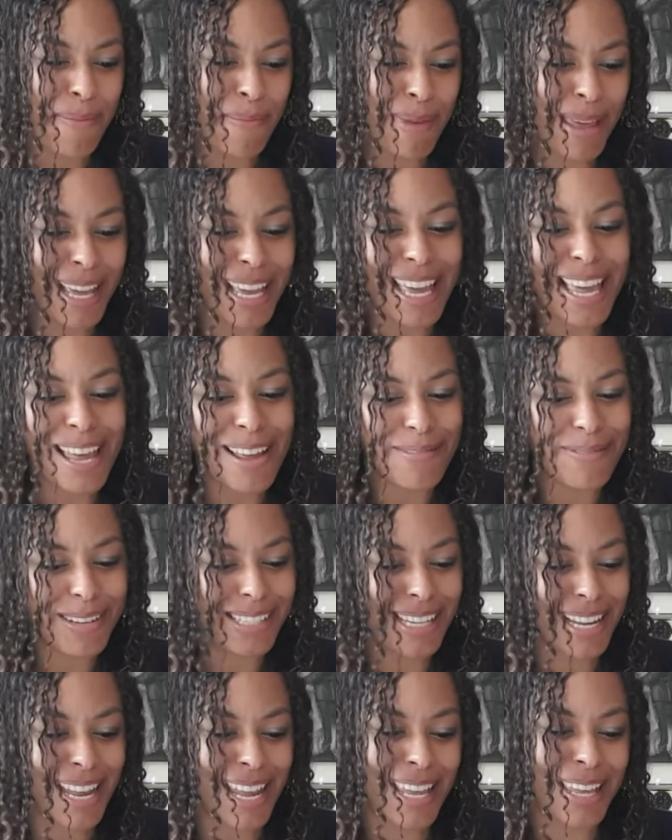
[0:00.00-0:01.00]
Make
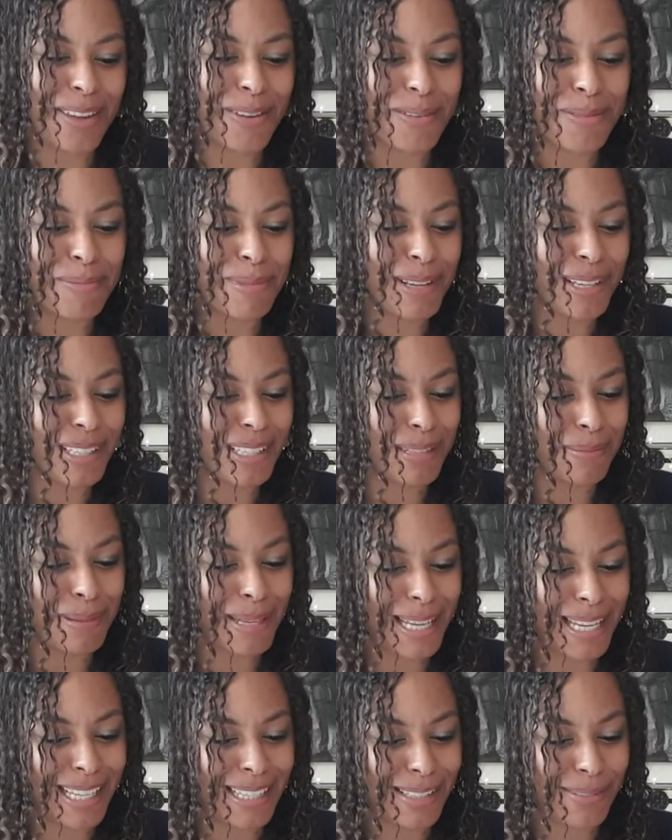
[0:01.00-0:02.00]
every day your
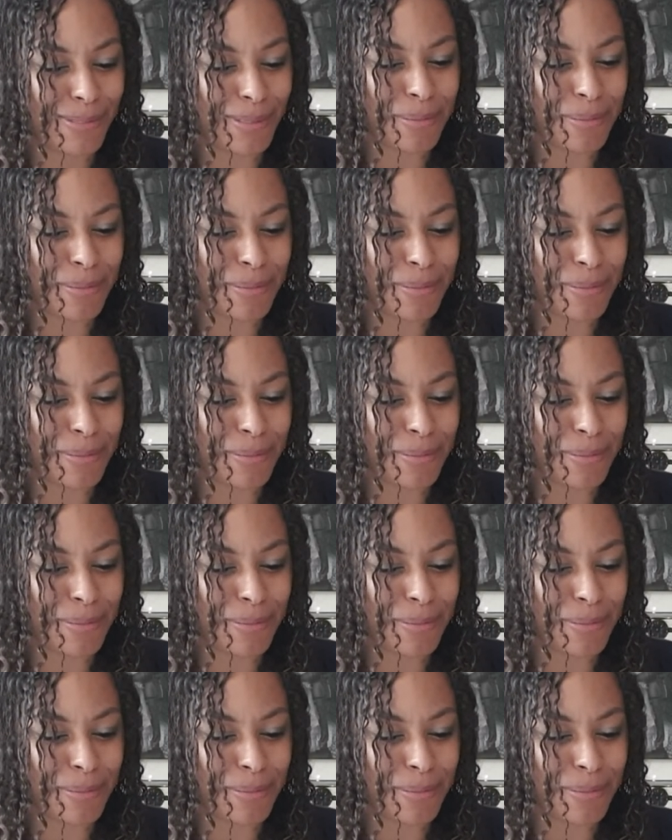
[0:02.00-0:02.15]
masterpiece."